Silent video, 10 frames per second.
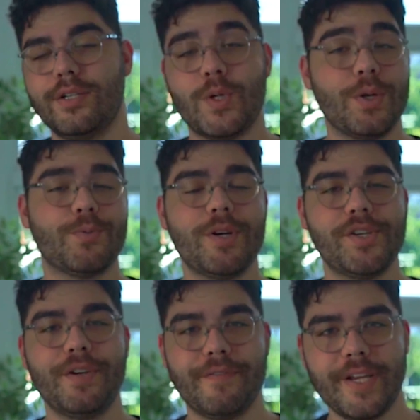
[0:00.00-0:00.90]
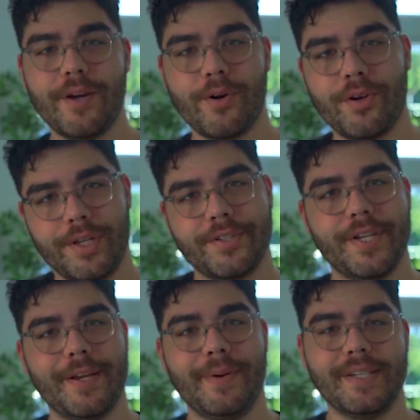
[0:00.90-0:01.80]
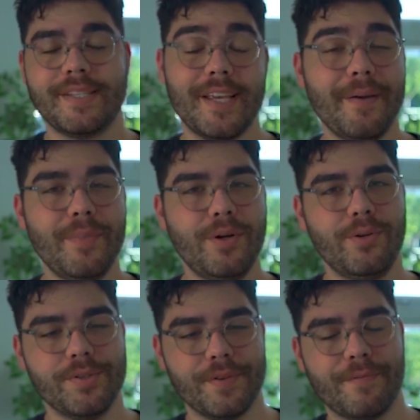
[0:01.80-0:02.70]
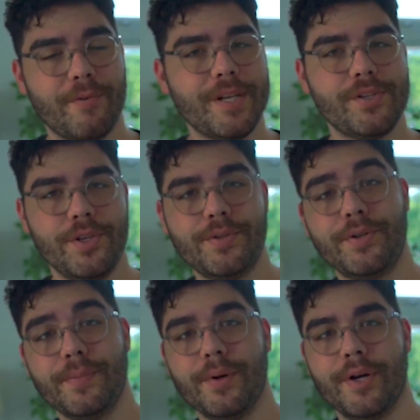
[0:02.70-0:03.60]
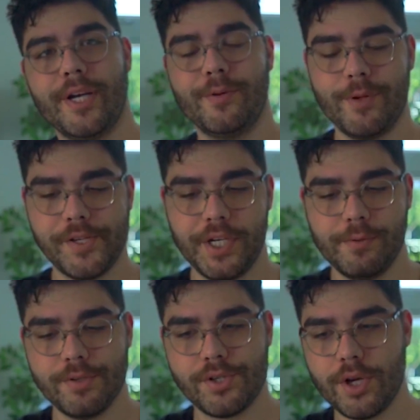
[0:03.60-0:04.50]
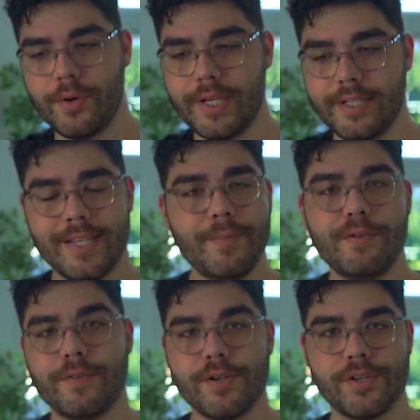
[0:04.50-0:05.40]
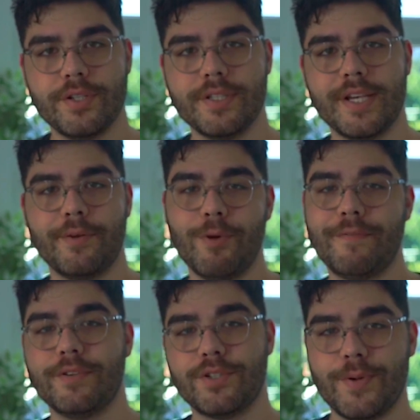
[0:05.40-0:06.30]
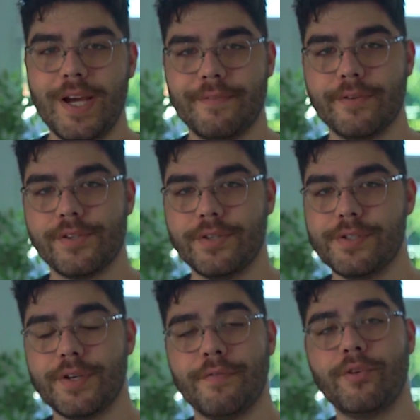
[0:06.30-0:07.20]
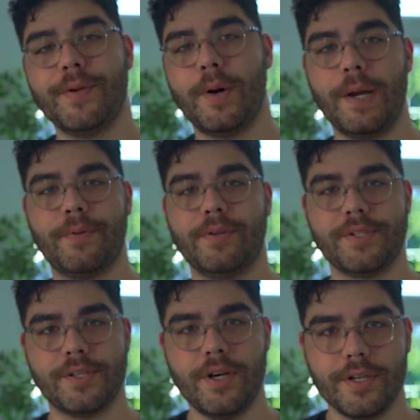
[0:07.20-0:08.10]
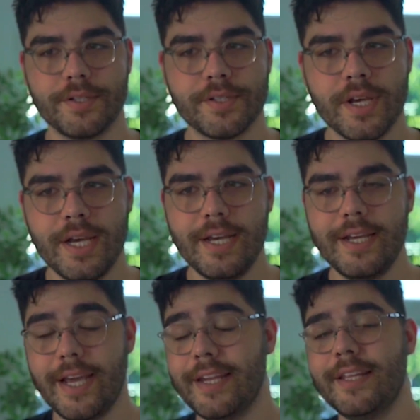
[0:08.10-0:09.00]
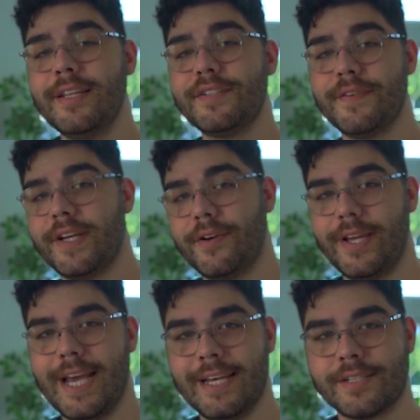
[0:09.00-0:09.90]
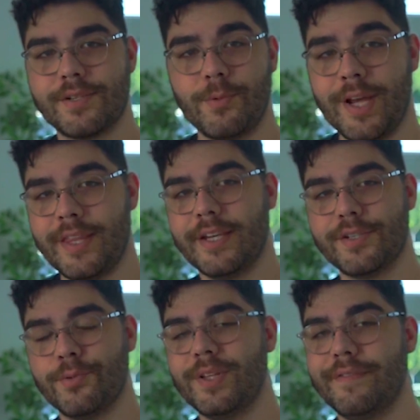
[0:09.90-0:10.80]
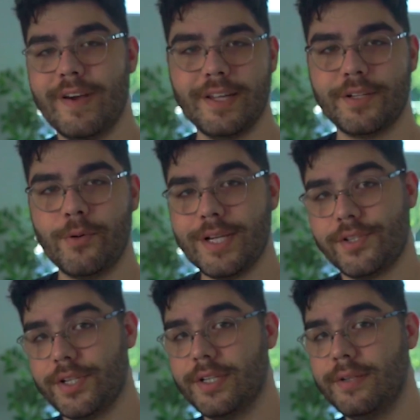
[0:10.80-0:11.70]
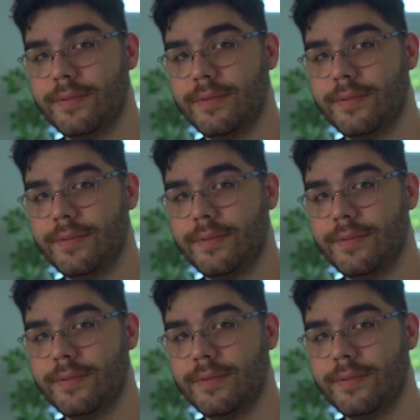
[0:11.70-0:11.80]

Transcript: So I was watching a video earlier today by Seb, who is a French YouTuber, in which he was showing demo versions and reference track versions of really popular songs. And in this video, he asks what I think is a really valid question.